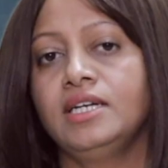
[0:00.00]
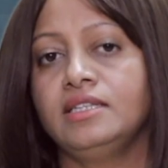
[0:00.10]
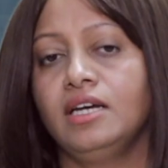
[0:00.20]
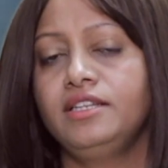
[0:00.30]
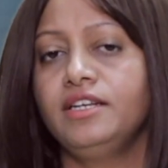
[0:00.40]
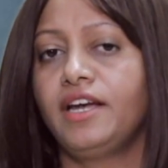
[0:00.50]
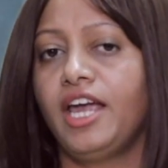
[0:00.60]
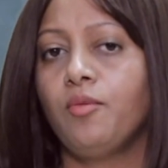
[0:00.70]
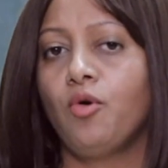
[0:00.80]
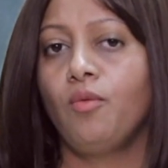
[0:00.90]
Nadia
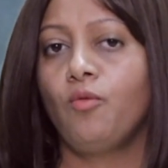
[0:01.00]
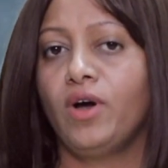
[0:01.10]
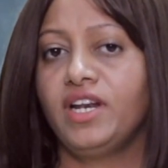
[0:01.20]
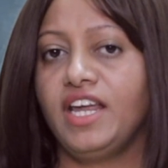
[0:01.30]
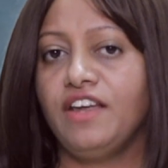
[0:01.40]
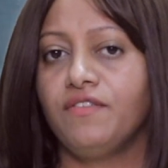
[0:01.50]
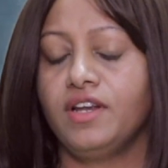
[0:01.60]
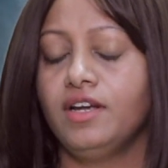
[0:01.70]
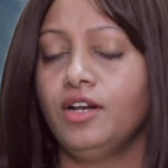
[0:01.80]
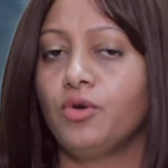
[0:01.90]
came home one
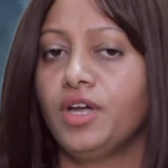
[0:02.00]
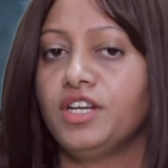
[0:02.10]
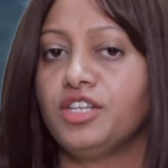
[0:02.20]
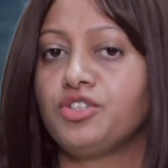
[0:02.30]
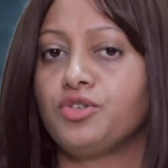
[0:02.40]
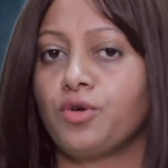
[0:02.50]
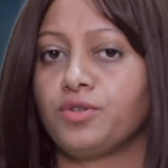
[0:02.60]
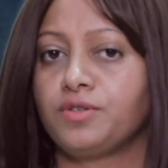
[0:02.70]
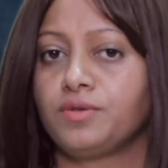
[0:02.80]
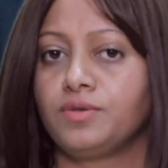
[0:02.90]
evening looking
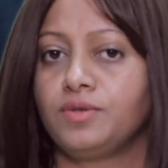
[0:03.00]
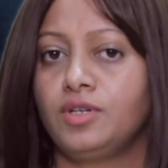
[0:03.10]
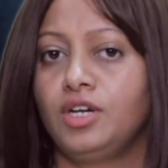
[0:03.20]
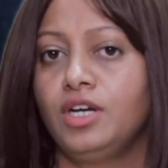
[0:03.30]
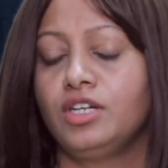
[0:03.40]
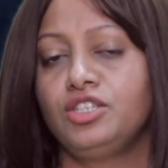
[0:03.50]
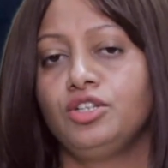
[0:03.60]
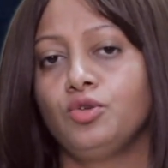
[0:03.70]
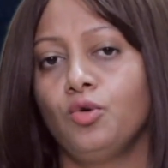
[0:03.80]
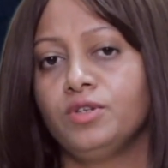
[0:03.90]
distraught.
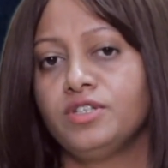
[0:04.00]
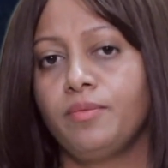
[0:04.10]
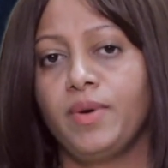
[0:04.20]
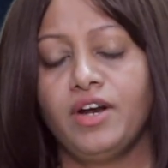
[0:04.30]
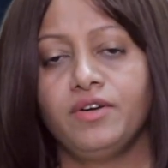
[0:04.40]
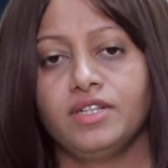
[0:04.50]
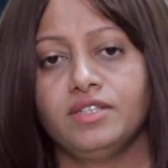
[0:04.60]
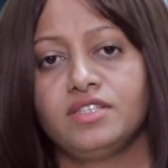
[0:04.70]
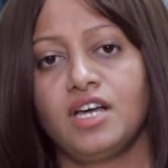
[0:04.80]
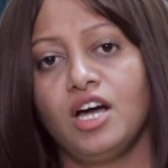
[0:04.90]
She told her
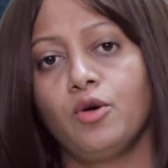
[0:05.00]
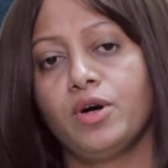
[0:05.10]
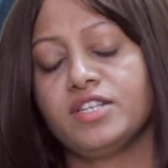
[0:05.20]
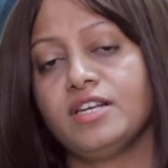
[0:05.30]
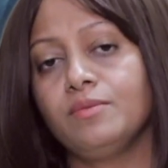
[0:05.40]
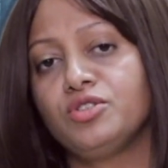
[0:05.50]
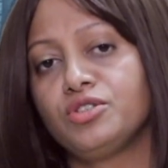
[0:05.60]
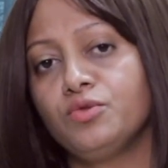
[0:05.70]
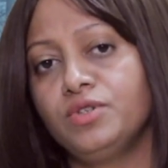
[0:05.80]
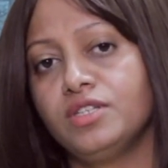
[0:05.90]
parents how some
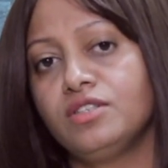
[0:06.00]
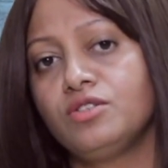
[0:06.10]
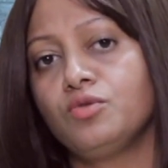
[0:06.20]
students